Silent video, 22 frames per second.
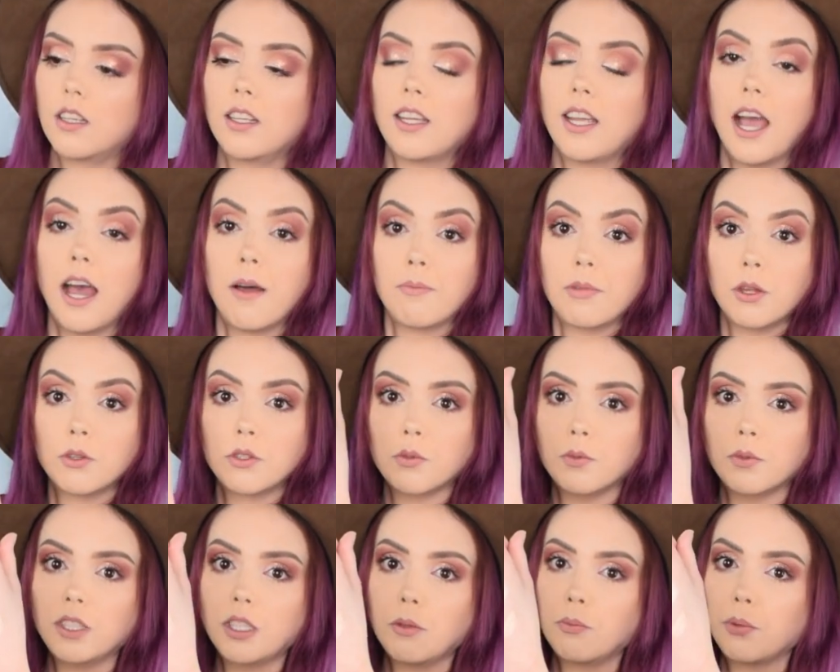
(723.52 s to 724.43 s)
Yeah, those
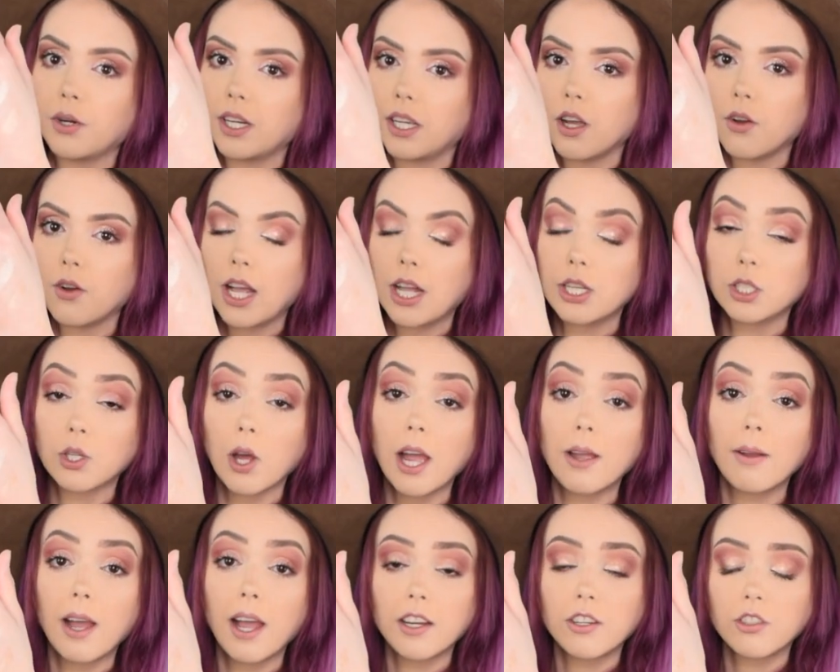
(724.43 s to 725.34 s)
are really pretty. Okay, so
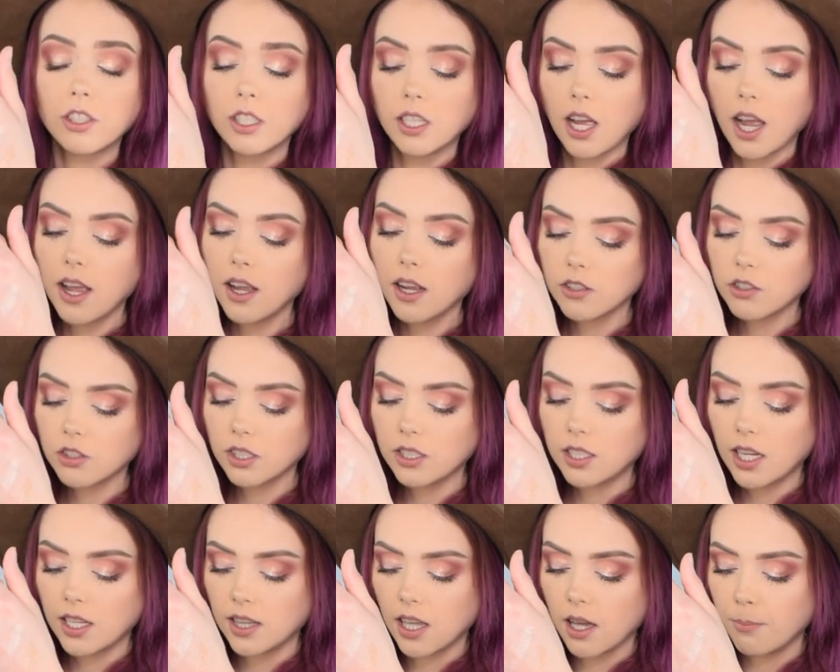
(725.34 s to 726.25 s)
I actually, I actually
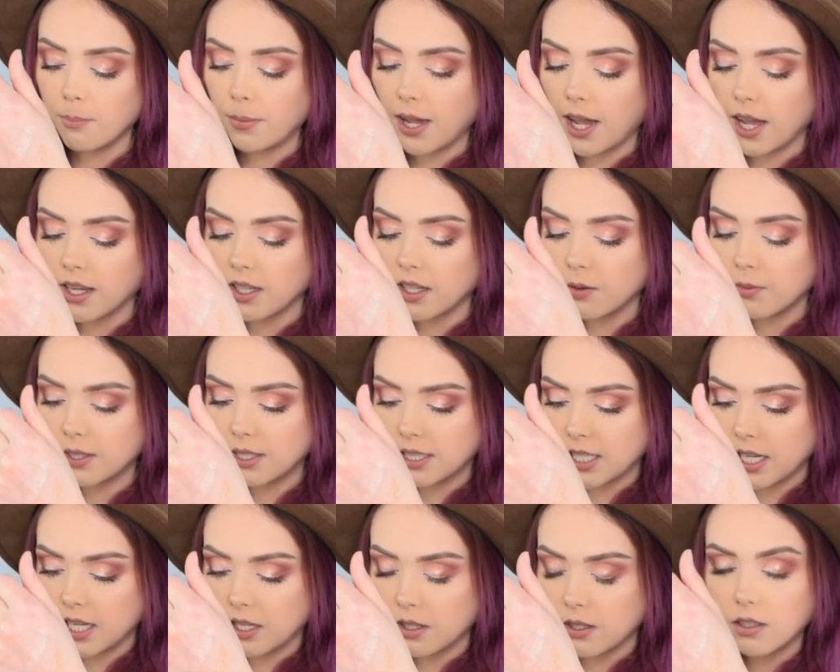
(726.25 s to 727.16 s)
take that back. I was
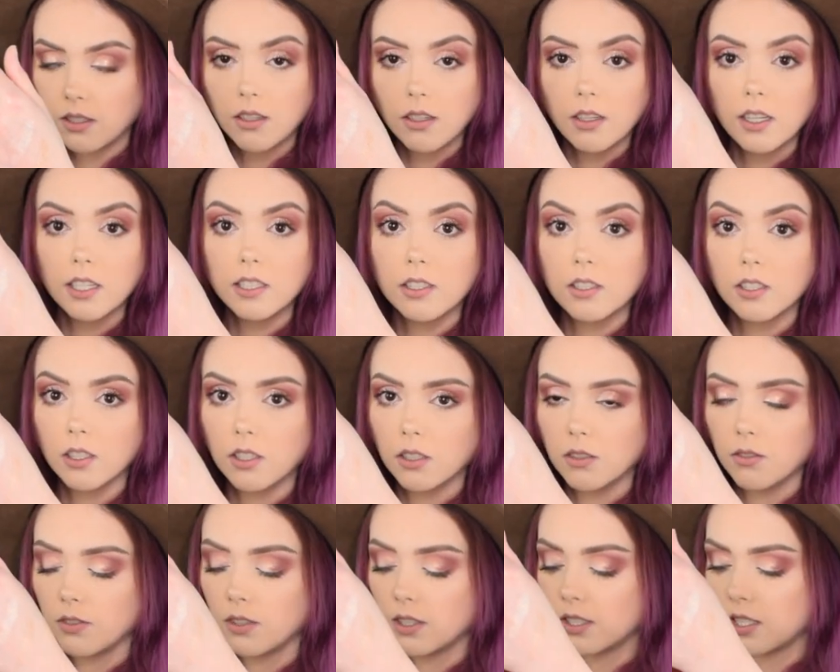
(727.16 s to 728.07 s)
like
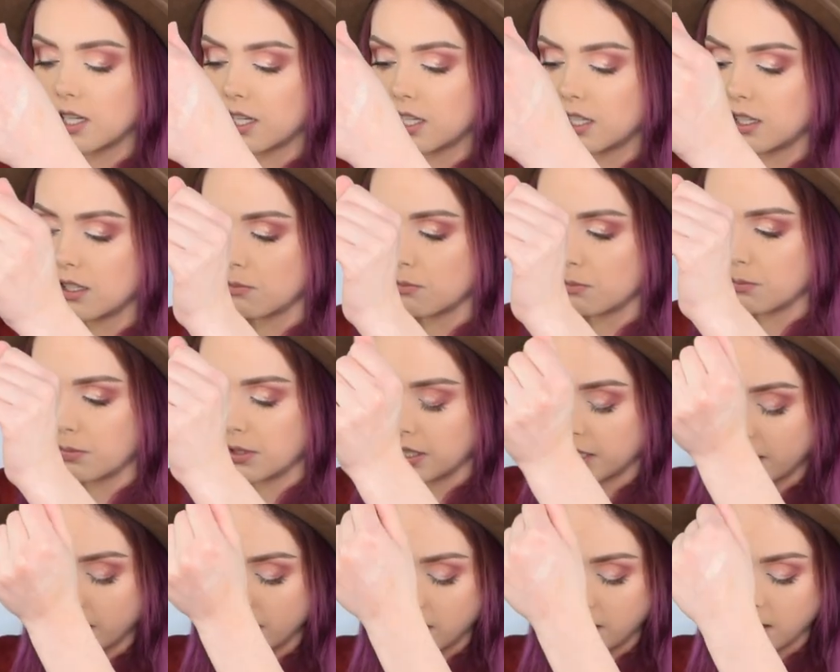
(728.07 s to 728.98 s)
concerned for a second,
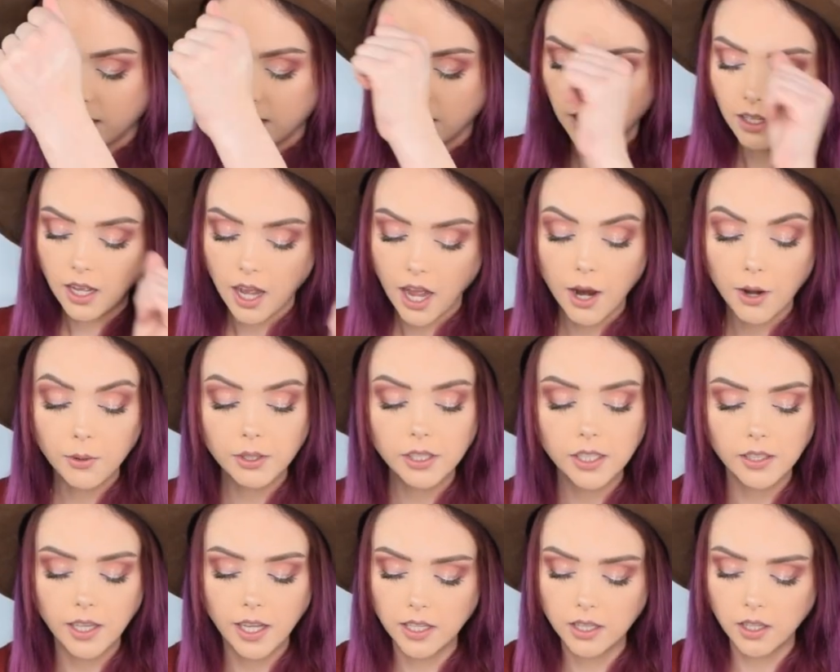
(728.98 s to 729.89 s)
but like, I
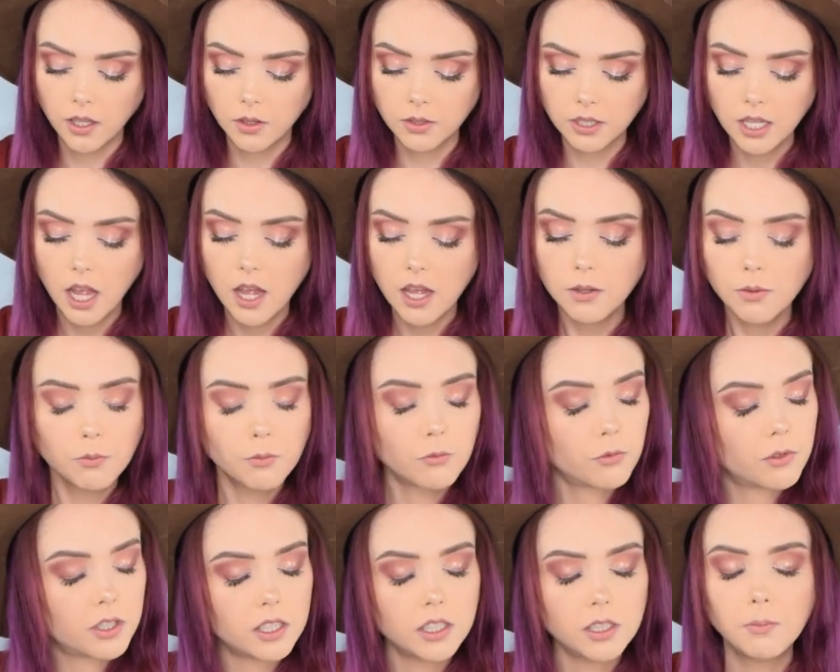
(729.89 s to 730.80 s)
really like those.
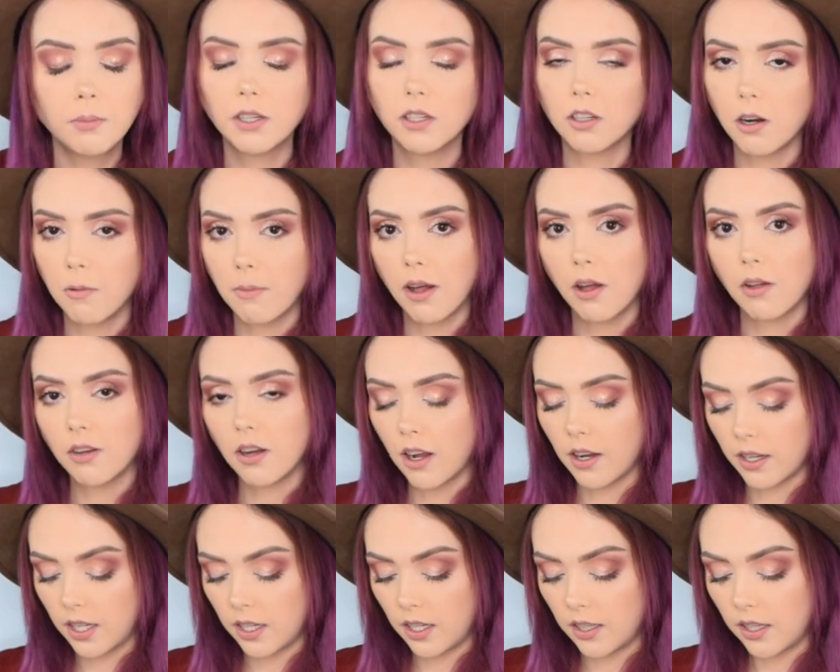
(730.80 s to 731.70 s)
I'm really bitter about
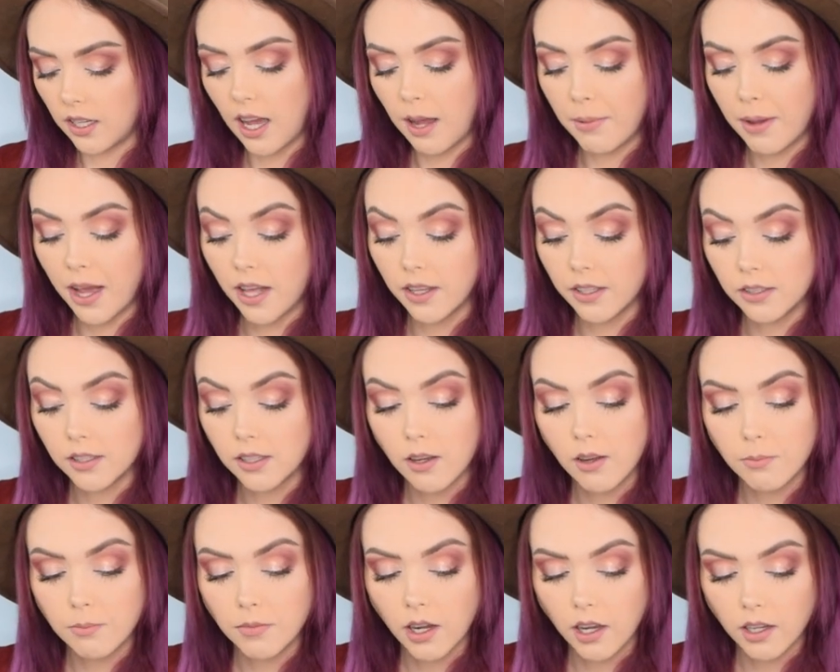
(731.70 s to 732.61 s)
not getting that palette though.
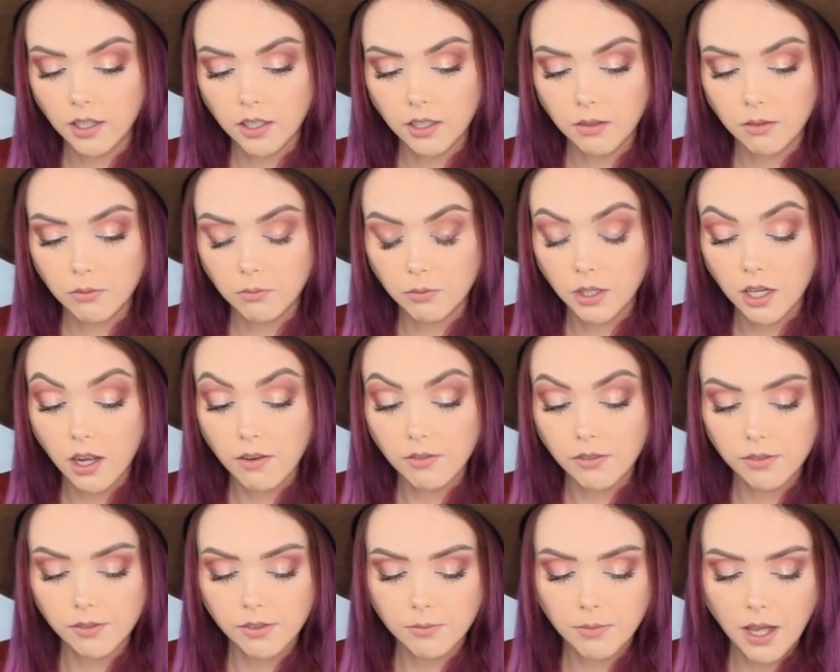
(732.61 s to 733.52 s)
I'm not gonna
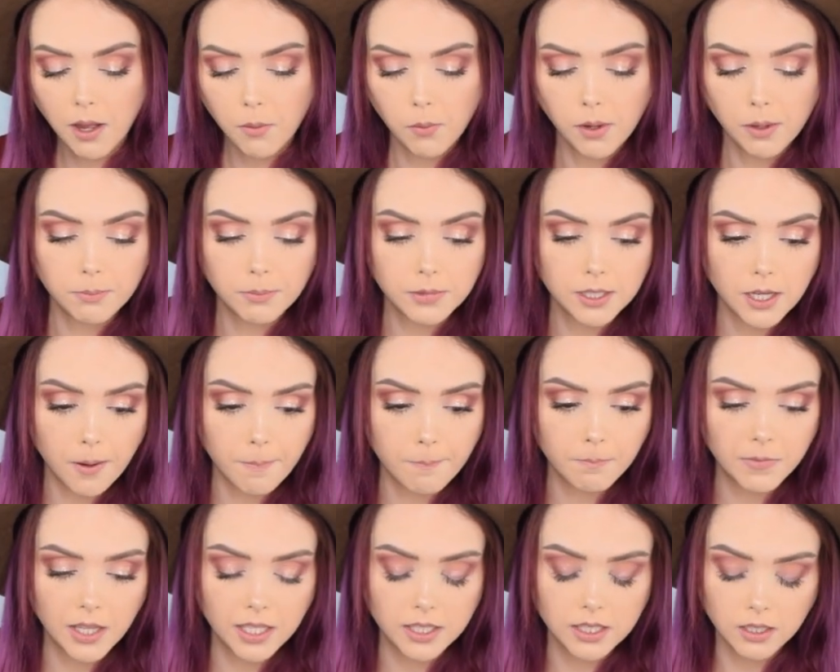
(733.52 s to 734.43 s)
recover from that one. So
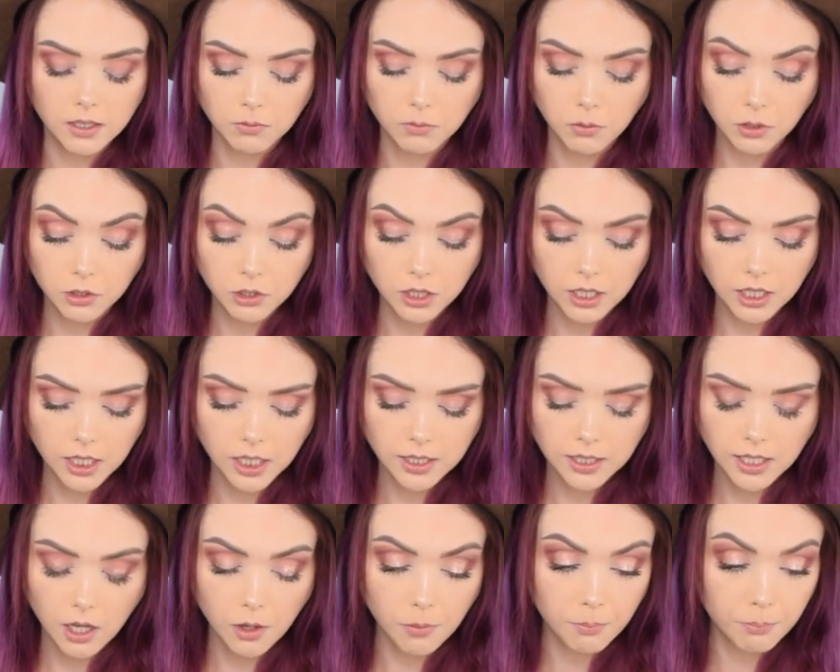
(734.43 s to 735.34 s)
that's unfortunate
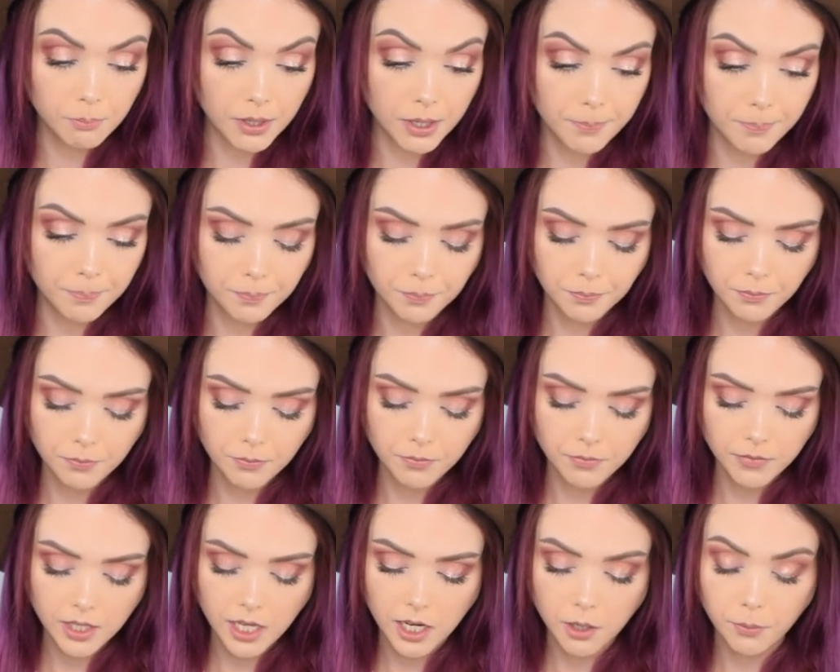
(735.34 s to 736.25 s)
as hell, but
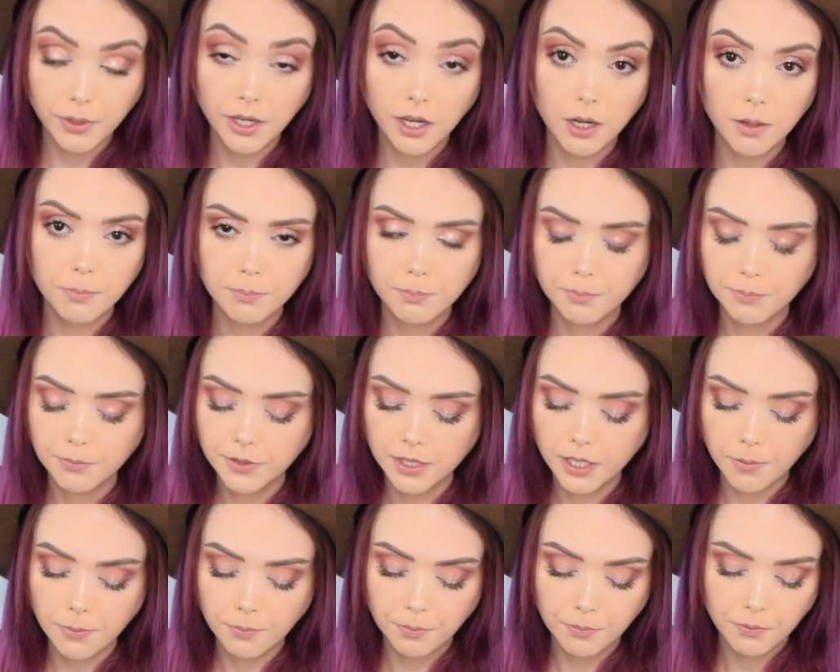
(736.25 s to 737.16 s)
here we are.
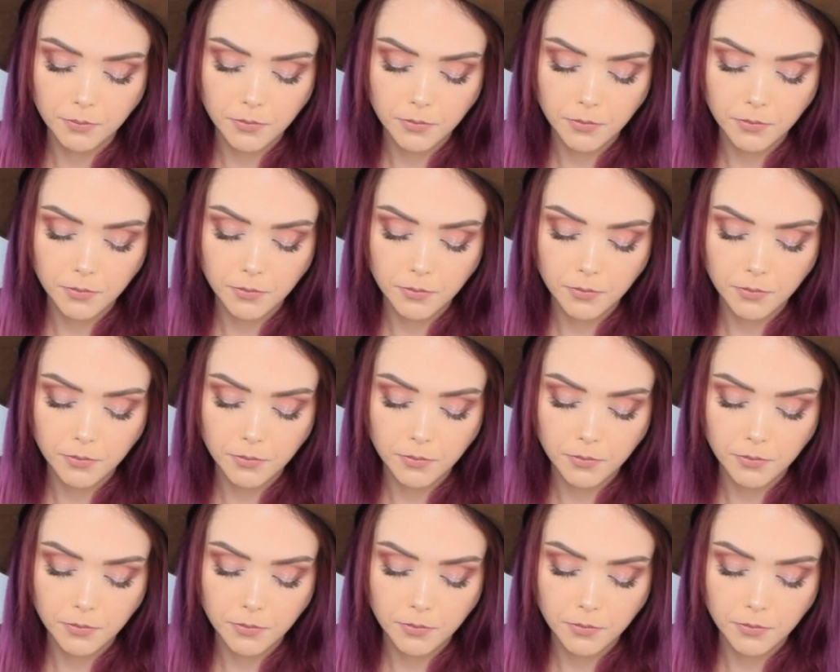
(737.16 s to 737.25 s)
So